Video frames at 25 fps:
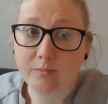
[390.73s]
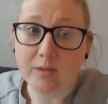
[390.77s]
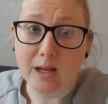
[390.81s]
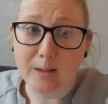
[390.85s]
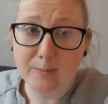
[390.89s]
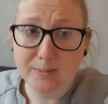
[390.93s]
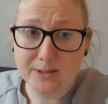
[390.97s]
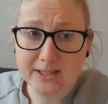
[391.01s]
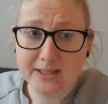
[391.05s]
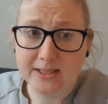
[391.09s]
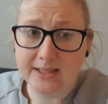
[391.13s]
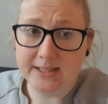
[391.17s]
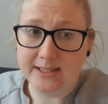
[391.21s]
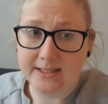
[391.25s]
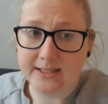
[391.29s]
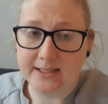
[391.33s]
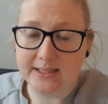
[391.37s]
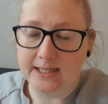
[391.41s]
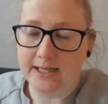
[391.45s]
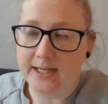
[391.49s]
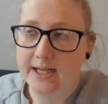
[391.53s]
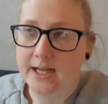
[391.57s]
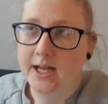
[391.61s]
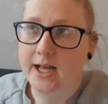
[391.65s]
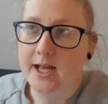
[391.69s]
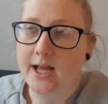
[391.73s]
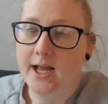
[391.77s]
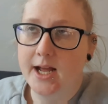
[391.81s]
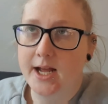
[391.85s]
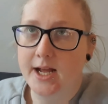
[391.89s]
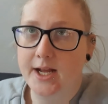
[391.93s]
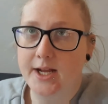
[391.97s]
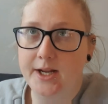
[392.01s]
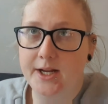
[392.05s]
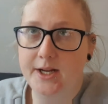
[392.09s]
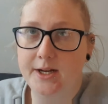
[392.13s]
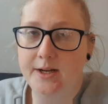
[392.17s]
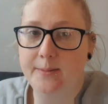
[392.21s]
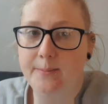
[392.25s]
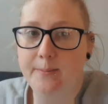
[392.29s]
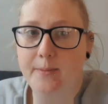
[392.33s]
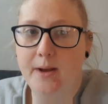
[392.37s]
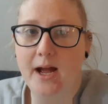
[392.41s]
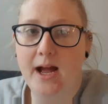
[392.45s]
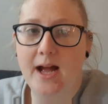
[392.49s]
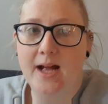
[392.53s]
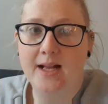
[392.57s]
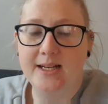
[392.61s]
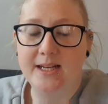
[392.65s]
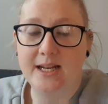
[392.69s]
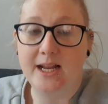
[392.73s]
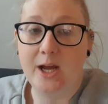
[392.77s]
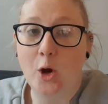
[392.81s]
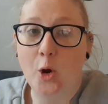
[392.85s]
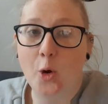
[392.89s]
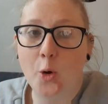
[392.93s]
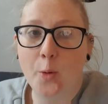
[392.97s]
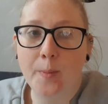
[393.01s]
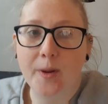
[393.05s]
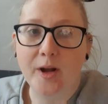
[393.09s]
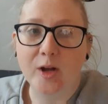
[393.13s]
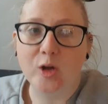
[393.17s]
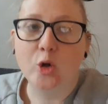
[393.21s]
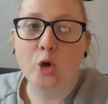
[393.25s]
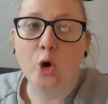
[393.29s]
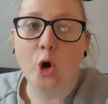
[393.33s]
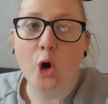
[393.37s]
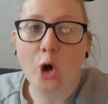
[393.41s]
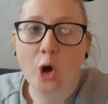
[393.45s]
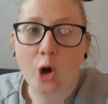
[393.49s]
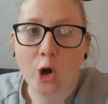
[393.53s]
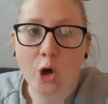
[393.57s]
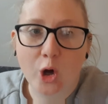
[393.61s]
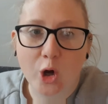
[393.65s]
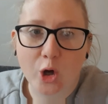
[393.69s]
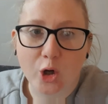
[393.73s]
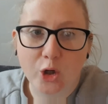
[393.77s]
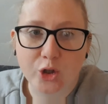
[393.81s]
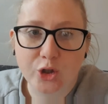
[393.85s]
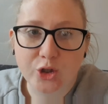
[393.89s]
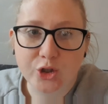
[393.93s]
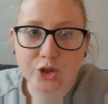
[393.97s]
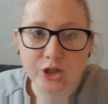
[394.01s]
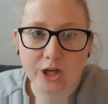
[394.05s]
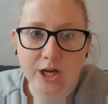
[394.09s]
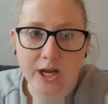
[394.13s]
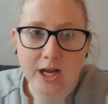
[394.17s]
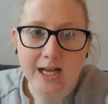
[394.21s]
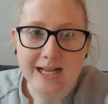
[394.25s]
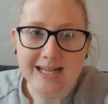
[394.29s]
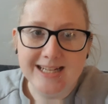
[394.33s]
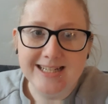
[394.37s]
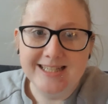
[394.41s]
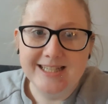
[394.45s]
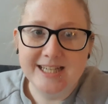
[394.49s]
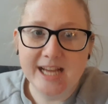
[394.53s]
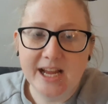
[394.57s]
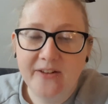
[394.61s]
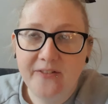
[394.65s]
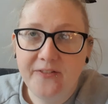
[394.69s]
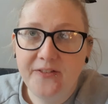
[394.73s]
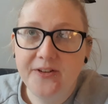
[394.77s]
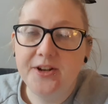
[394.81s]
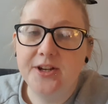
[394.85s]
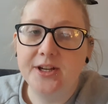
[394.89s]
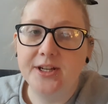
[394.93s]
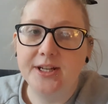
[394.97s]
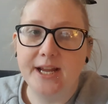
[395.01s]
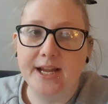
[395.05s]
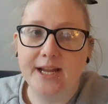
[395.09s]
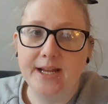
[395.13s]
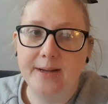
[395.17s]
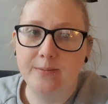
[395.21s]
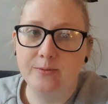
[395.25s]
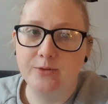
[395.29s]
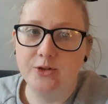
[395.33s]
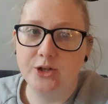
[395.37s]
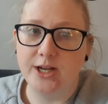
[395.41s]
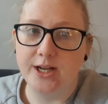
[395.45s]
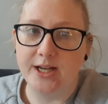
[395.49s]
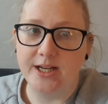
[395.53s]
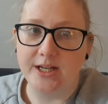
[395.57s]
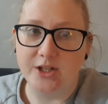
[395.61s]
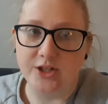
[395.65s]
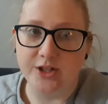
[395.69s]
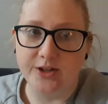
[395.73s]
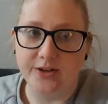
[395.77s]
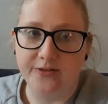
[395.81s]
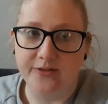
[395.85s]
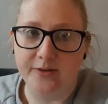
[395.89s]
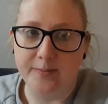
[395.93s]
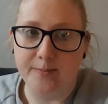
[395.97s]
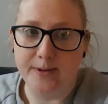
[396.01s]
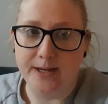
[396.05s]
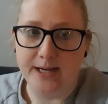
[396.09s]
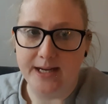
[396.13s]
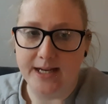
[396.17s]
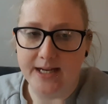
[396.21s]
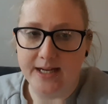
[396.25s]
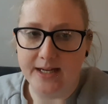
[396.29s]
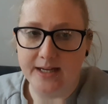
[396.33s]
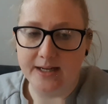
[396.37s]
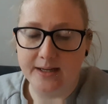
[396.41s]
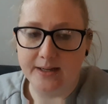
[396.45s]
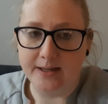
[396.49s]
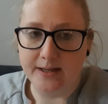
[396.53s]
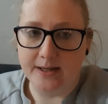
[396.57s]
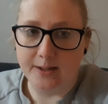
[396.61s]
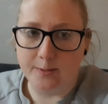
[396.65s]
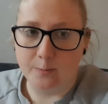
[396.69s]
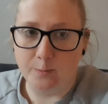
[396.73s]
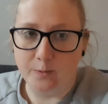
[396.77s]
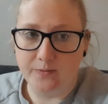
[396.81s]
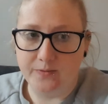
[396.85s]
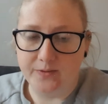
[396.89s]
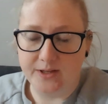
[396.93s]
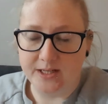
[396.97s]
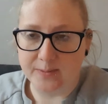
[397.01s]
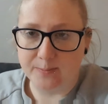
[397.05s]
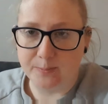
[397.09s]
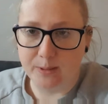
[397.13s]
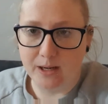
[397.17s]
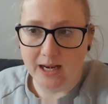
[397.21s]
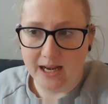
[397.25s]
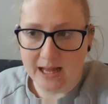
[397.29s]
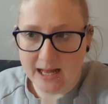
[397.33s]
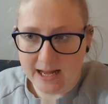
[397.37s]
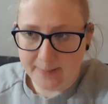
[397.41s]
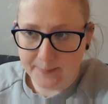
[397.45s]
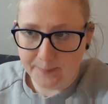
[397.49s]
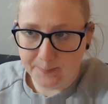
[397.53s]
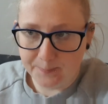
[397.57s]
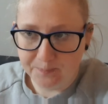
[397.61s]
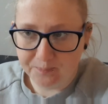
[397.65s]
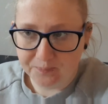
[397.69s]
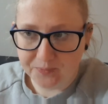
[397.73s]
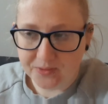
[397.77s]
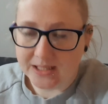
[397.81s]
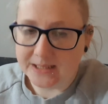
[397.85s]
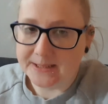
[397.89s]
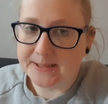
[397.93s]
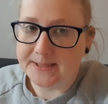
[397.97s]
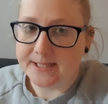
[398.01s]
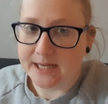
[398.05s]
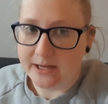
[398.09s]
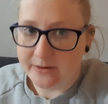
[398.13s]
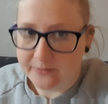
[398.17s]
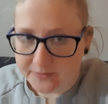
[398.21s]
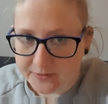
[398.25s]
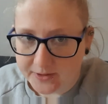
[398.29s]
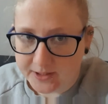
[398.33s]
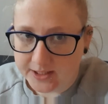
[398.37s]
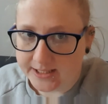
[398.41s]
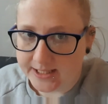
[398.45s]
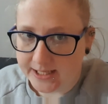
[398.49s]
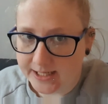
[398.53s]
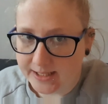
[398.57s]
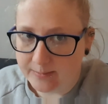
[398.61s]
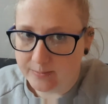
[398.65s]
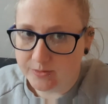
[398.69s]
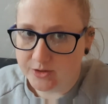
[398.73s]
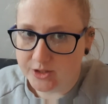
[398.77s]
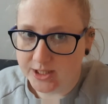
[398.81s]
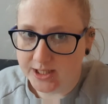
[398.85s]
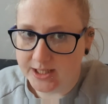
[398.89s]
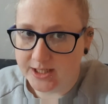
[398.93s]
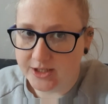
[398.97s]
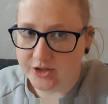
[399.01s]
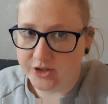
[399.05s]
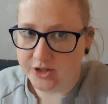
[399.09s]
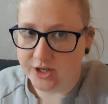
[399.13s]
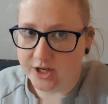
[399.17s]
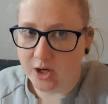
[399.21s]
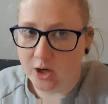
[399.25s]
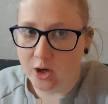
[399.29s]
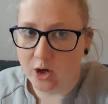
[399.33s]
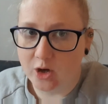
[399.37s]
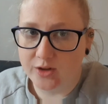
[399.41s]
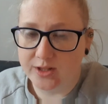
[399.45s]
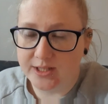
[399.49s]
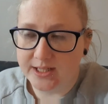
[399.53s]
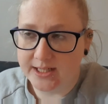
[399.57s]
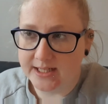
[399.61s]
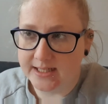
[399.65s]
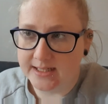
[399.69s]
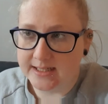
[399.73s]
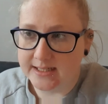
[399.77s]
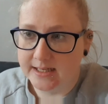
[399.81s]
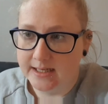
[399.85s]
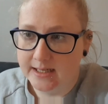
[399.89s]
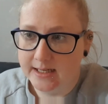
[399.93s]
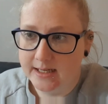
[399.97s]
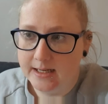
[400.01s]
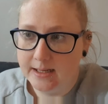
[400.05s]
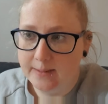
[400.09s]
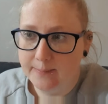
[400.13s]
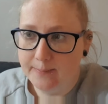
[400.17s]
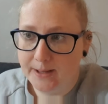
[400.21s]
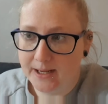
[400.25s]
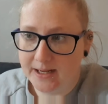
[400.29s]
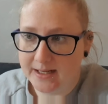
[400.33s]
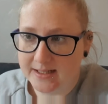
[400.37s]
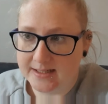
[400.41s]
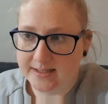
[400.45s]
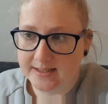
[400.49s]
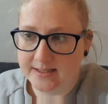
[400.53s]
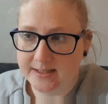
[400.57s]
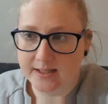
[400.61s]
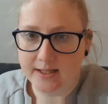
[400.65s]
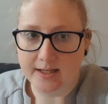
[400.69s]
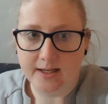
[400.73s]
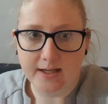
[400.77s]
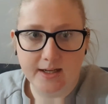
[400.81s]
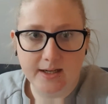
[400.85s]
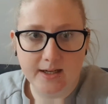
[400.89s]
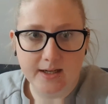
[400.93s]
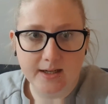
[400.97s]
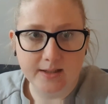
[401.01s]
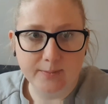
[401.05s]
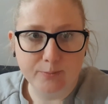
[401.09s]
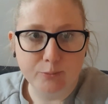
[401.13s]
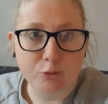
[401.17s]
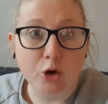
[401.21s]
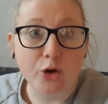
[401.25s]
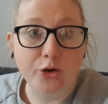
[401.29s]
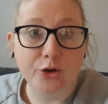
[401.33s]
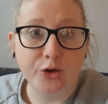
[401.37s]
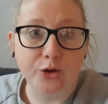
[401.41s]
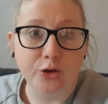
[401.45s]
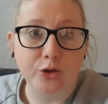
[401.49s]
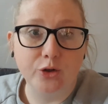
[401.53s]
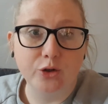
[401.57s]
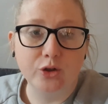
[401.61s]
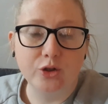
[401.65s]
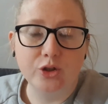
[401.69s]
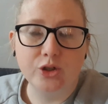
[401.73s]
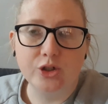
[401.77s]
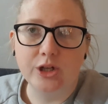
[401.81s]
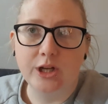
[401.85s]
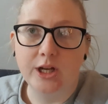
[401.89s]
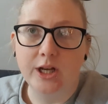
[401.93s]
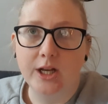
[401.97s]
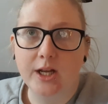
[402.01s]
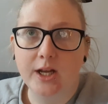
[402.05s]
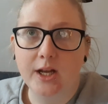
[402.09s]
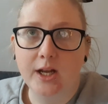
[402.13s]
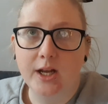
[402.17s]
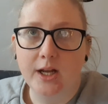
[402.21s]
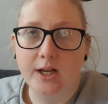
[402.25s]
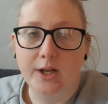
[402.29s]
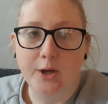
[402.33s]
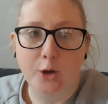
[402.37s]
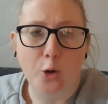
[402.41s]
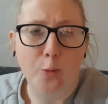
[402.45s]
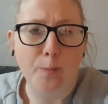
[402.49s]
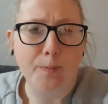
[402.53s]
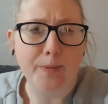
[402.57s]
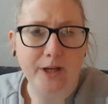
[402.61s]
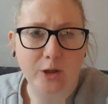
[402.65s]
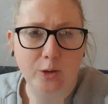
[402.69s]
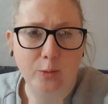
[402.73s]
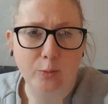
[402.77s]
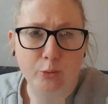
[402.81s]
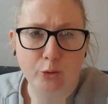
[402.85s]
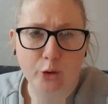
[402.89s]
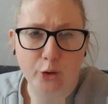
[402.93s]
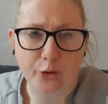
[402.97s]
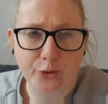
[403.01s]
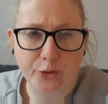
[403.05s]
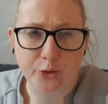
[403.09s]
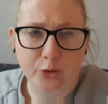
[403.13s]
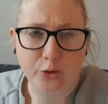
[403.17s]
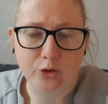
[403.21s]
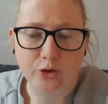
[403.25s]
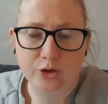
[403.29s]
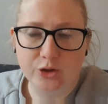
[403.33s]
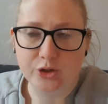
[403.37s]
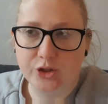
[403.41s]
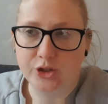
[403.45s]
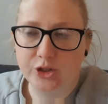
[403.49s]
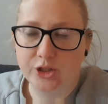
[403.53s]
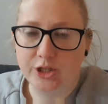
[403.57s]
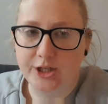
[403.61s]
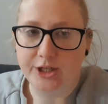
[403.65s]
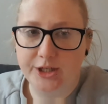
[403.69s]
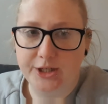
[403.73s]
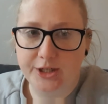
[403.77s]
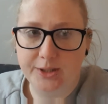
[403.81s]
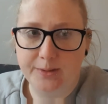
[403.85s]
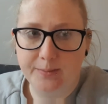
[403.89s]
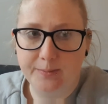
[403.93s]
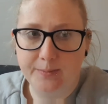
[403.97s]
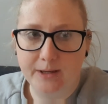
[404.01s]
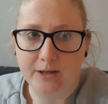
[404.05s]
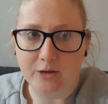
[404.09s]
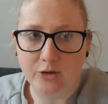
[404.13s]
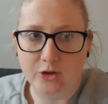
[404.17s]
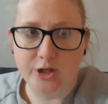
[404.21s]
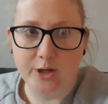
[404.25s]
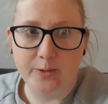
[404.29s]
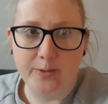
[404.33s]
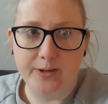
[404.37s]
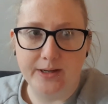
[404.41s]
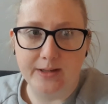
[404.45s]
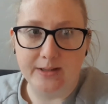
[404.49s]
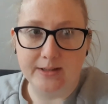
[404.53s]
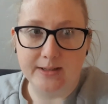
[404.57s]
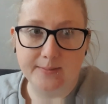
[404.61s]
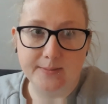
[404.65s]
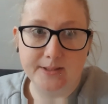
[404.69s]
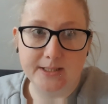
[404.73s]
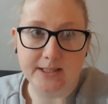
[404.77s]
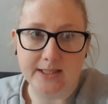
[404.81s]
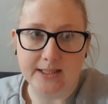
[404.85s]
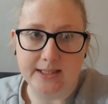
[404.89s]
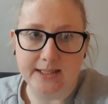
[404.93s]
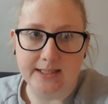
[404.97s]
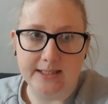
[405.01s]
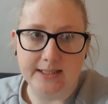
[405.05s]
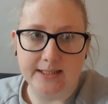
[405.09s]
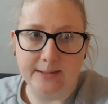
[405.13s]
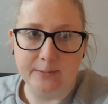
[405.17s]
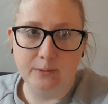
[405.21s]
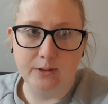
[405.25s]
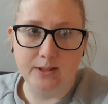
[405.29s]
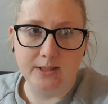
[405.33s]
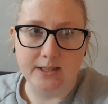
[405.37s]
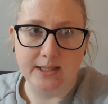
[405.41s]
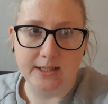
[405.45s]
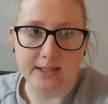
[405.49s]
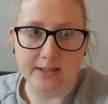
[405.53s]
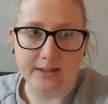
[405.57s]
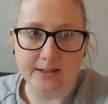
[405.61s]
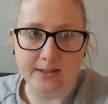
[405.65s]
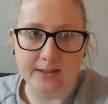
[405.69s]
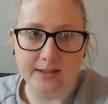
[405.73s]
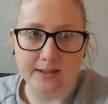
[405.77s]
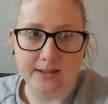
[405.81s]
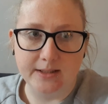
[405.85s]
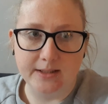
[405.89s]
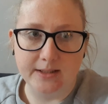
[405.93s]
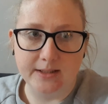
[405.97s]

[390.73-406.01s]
I'm still eating it. Um, and oh my gosh, definite game changer for me um, with this plan. Definite game changer are these pasta products or meal products. Um, I'll show you as I'm still eating. One second.